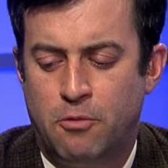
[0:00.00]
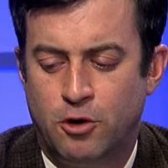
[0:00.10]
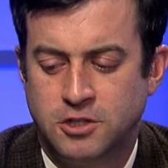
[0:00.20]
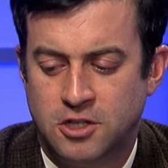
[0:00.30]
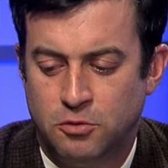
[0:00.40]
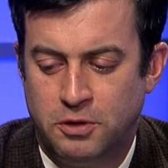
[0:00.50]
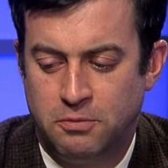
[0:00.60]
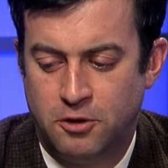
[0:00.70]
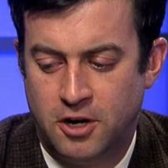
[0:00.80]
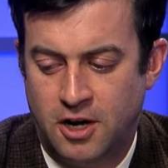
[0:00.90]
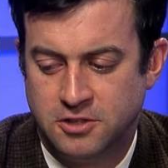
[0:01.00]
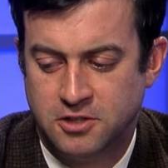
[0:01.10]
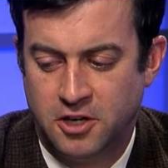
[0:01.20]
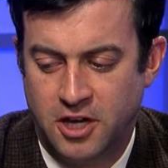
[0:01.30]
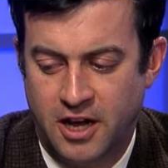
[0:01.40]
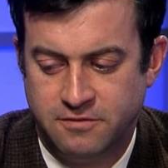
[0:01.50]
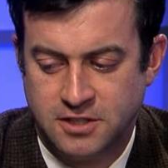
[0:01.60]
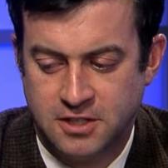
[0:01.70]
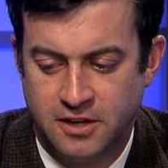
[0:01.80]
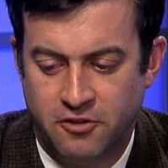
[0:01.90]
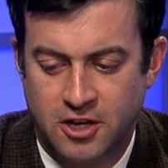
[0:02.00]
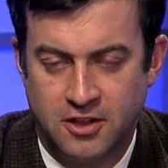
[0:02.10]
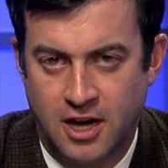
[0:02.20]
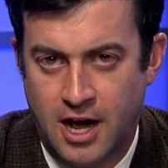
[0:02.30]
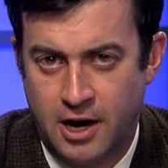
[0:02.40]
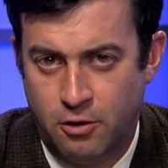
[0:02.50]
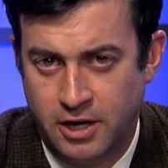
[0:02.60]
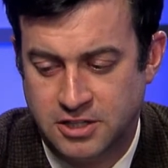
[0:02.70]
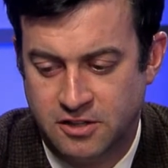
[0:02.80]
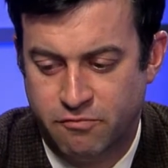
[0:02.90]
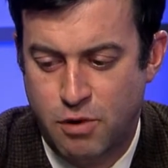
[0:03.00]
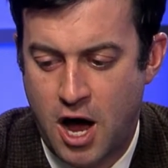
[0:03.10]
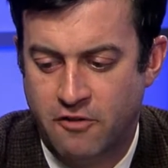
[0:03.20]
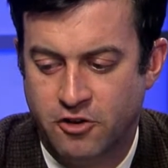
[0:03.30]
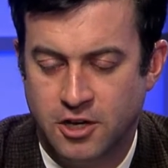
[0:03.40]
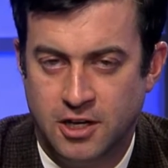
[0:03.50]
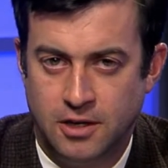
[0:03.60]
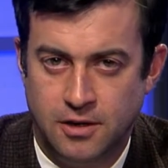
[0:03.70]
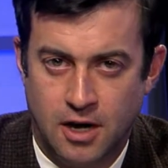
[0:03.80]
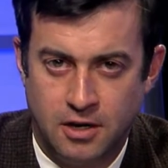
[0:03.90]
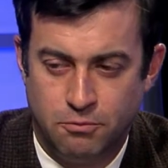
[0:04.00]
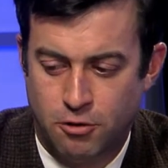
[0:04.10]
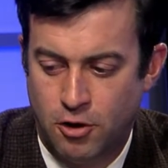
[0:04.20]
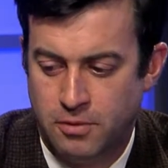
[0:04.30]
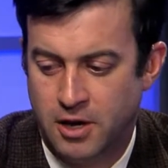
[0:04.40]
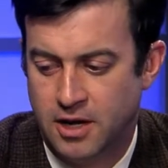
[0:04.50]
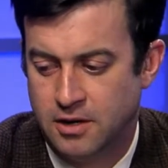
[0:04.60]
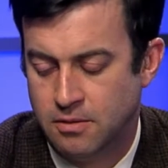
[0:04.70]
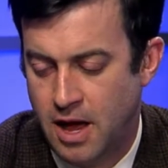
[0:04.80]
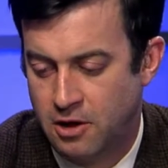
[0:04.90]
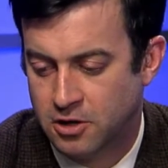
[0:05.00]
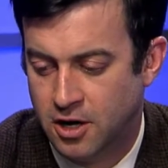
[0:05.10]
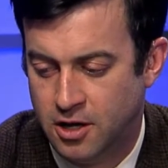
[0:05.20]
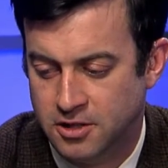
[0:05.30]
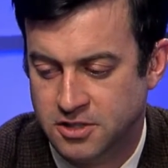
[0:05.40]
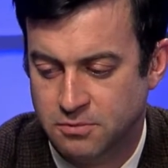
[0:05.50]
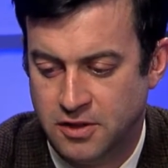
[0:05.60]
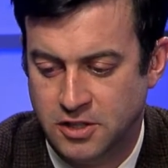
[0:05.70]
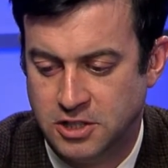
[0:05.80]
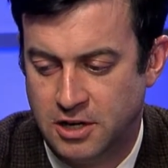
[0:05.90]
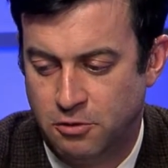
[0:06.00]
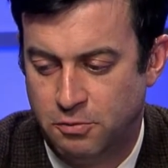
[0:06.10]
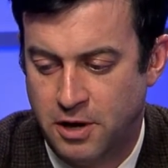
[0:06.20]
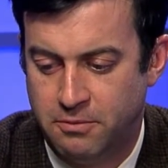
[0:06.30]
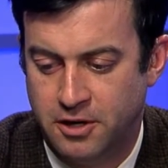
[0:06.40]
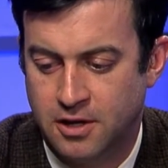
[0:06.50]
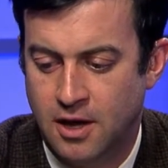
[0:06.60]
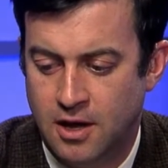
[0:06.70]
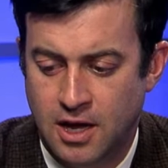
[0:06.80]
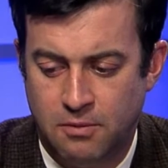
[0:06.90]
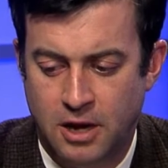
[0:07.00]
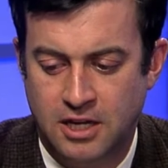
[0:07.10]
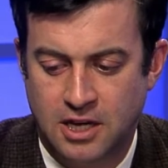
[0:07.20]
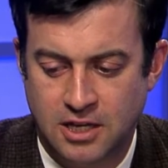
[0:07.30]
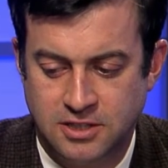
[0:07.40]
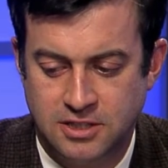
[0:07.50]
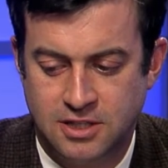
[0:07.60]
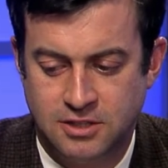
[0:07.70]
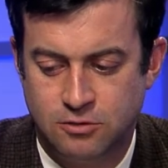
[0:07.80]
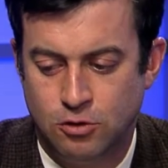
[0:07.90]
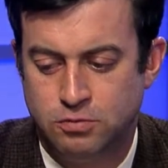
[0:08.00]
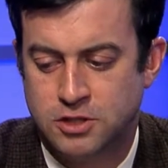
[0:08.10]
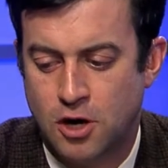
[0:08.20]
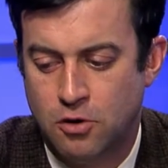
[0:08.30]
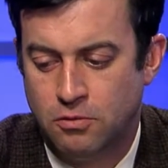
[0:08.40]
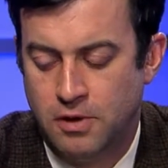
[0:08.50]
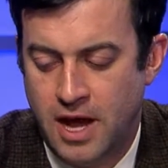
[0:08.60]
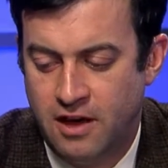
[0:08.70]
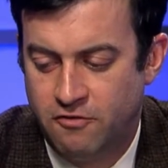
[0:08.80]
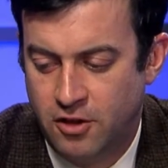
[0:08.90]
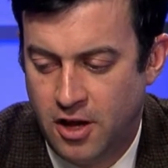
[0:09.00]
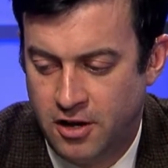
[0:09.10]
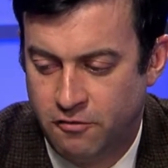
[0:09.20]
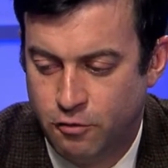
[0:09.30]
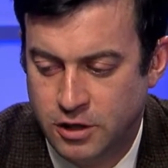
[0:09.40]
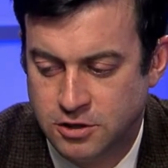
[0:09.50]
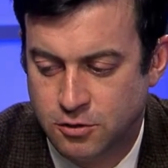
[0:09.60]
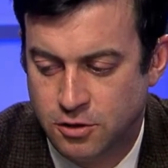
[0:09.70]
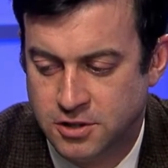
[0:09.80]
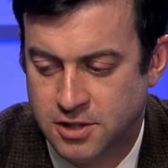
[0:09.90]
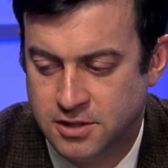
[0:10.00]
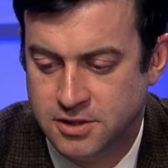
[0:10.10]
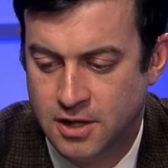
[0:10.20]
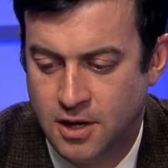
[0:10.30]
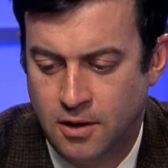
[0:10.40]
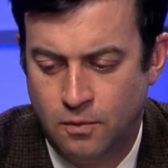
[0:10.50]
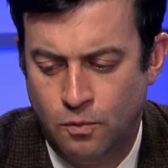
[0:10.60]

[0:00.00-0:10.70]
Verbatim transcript: Aboriginal people in Australia have significantly higher rates of poverty, unemployment, alcoholism than the general public. In many cases, these groups don't have a lot of resources.